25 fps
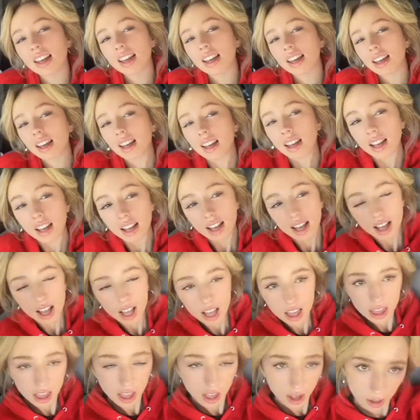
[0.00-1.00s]
Is it really
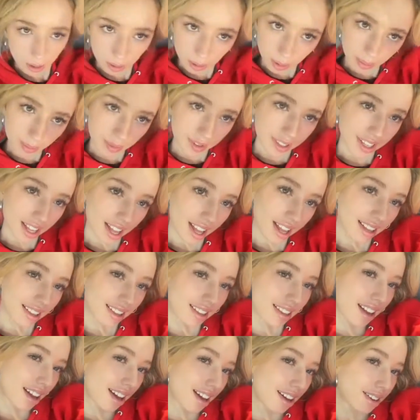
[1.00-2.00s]
that special to
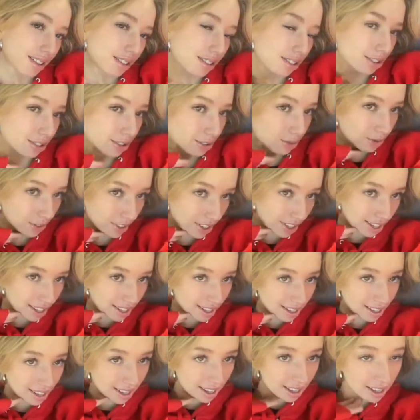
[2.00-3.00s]
smash a girl? I
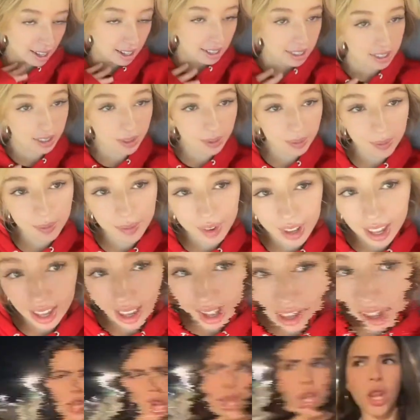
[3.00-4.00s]
like like. I'm gonna
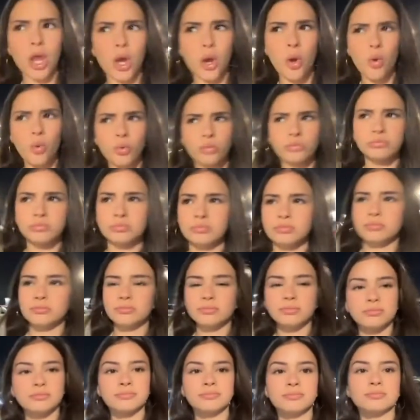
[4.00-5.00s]
be honest. Like I want to
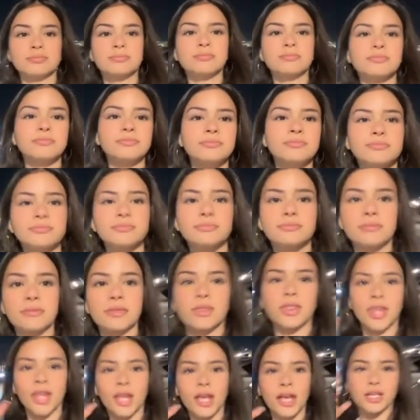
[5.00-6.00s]
ask you ask yourself this.
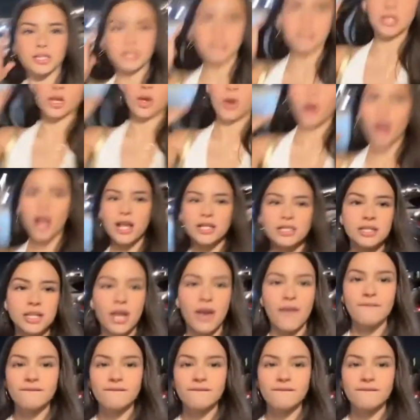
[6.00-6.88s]
Like as a man.